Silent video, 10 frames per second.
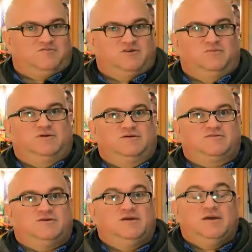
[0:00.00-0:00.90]
figure
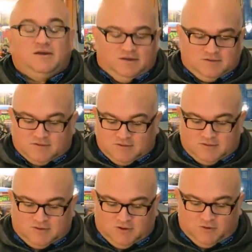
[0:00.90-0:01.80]
bits.
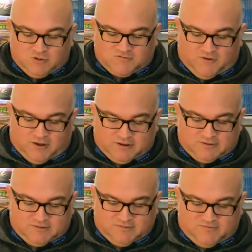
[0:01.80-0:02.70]
You'll always find
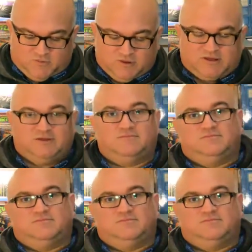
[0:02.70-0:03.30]
from within